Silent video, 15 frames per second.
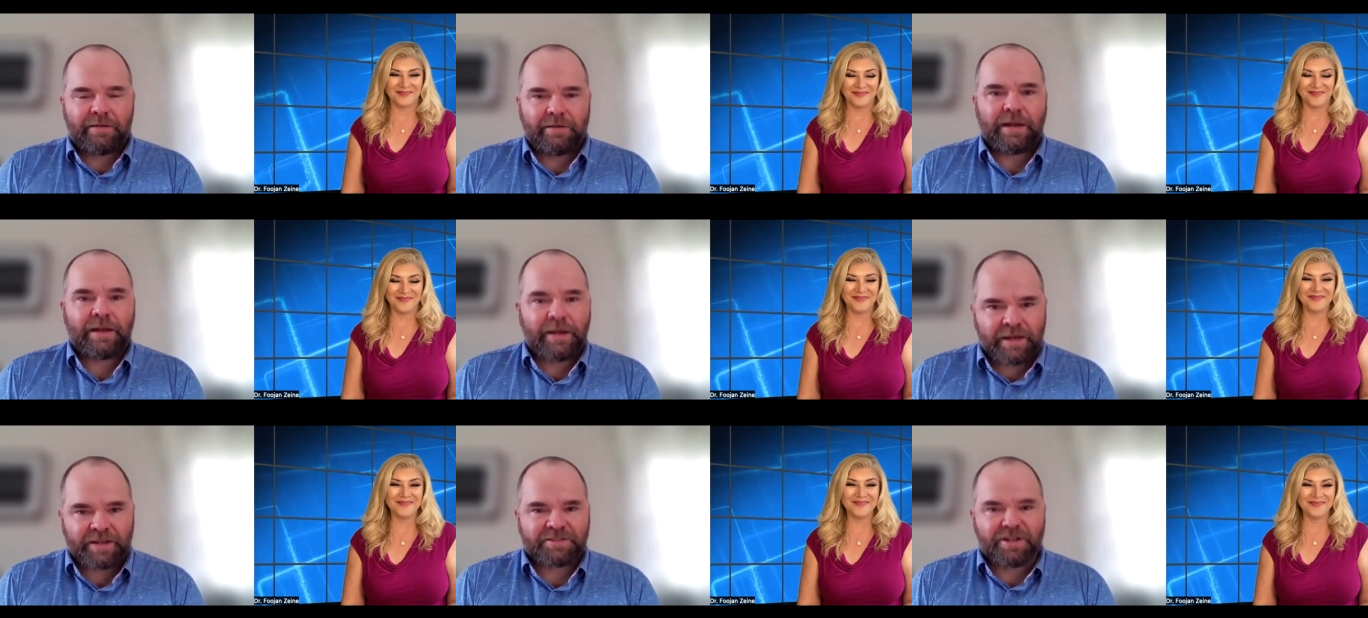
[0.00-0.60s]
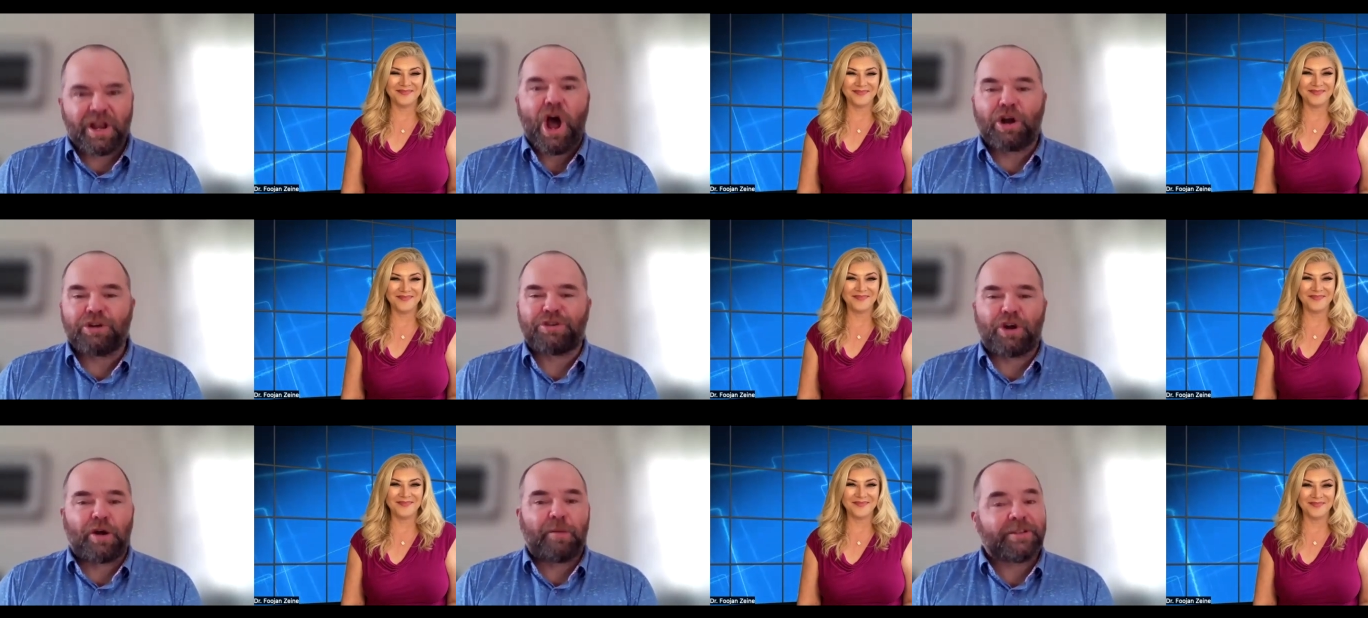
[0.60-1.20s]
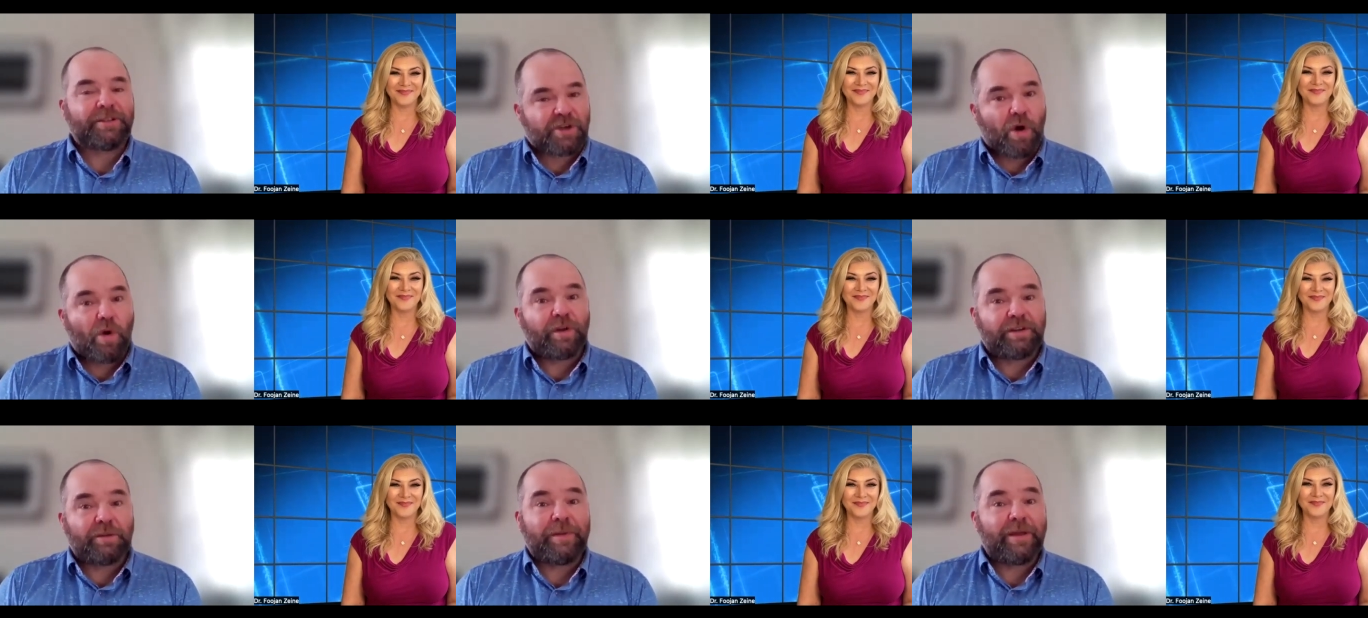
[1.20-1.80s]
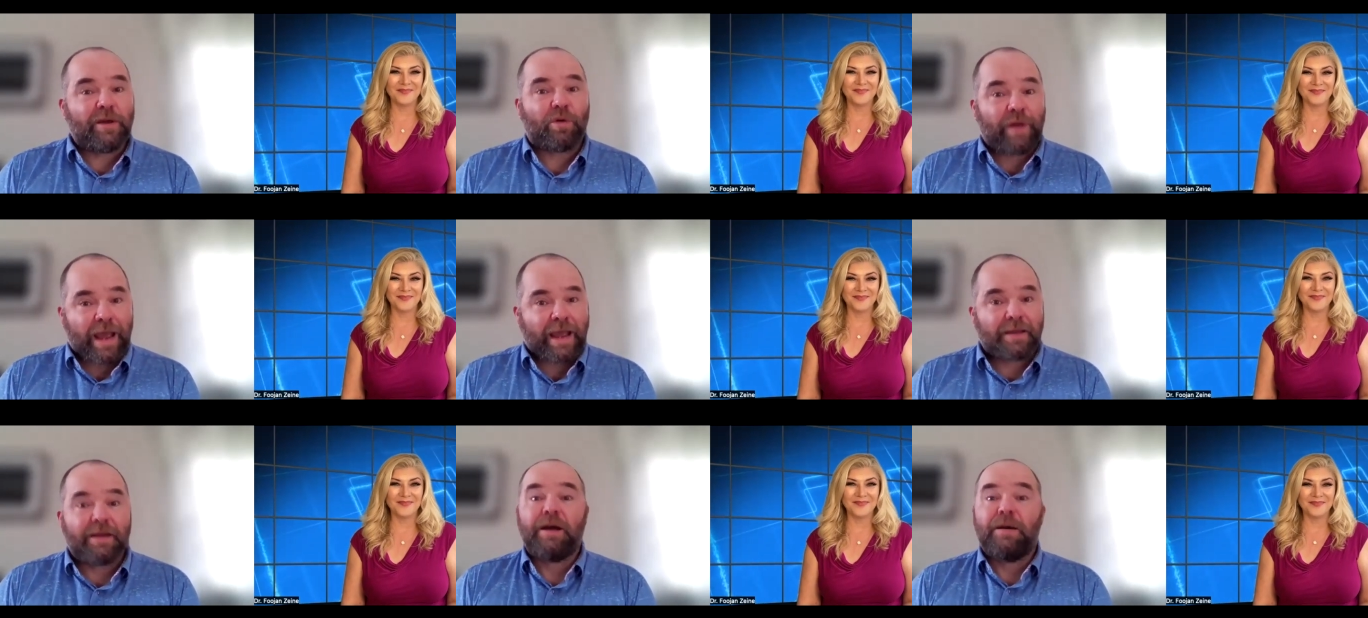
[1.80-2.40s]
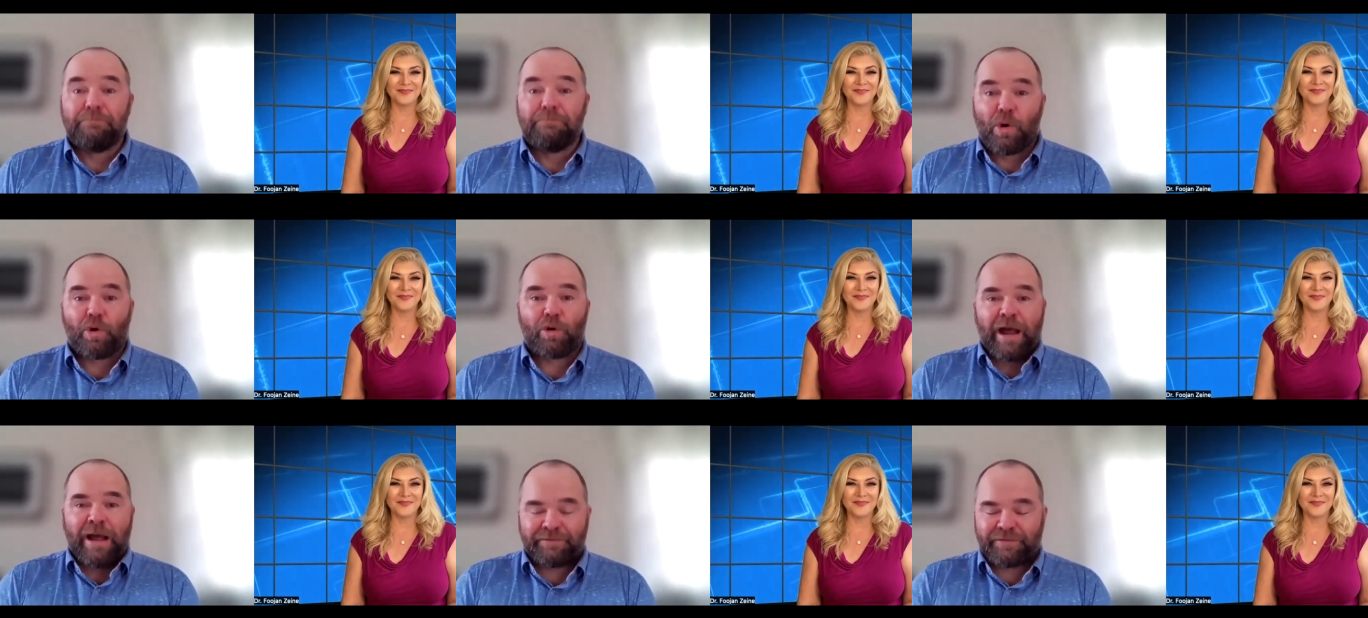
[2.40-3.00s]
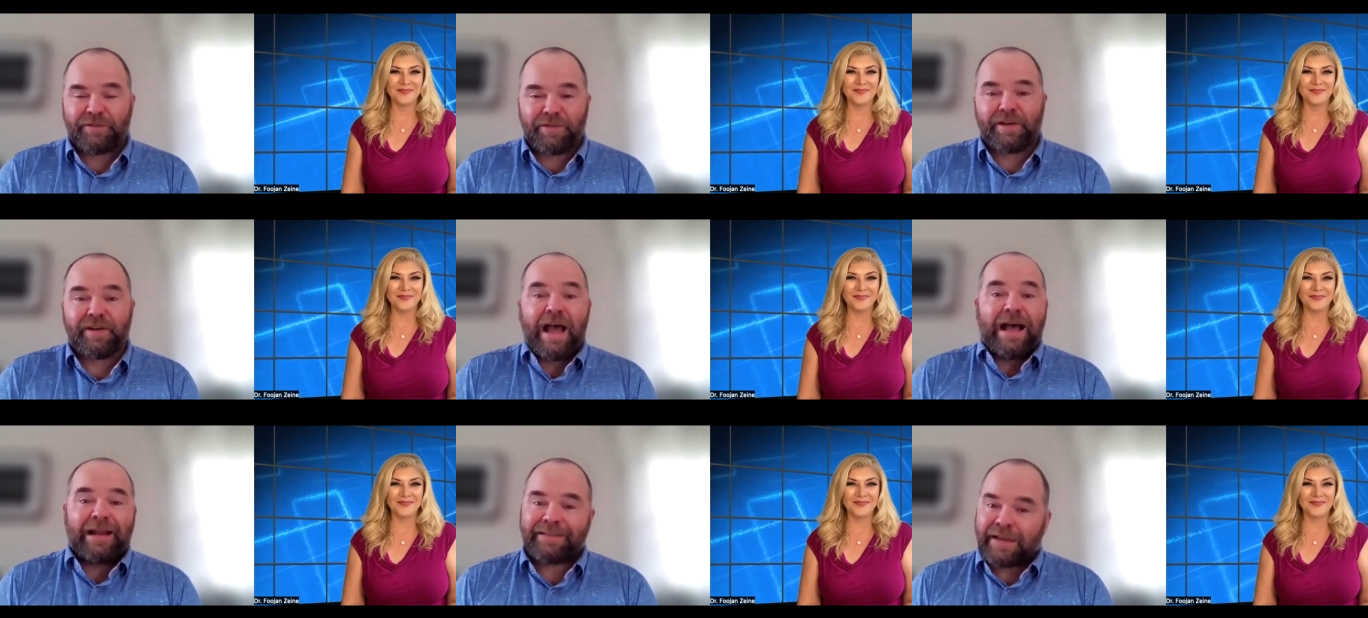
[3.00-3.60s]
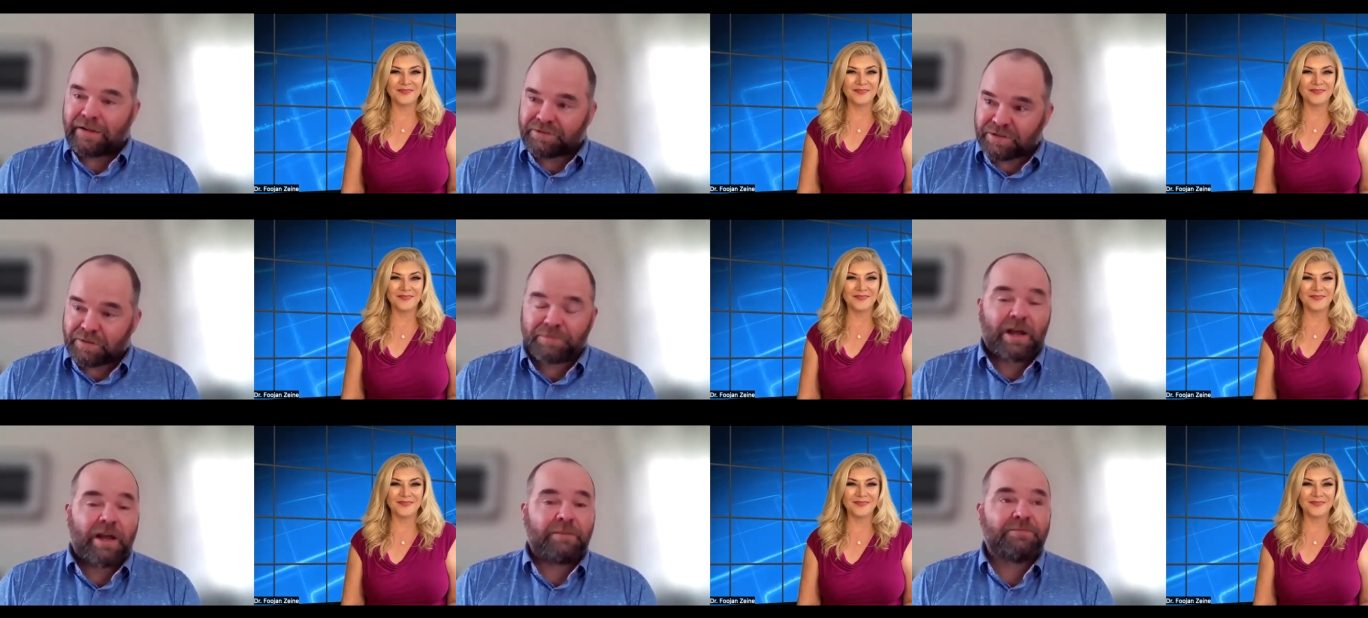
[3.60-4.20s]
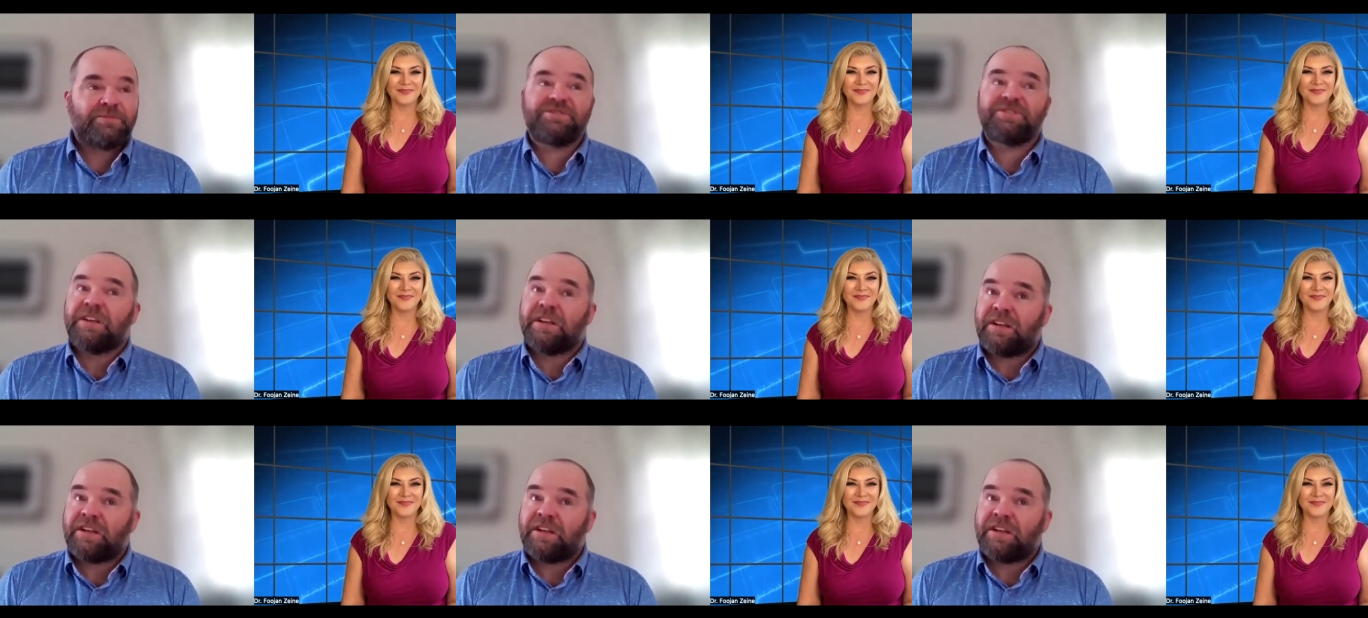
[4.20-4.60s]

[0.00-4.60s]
Speaker 1: It is. Long term, it's going to be okay. More often than not. Now, sometimes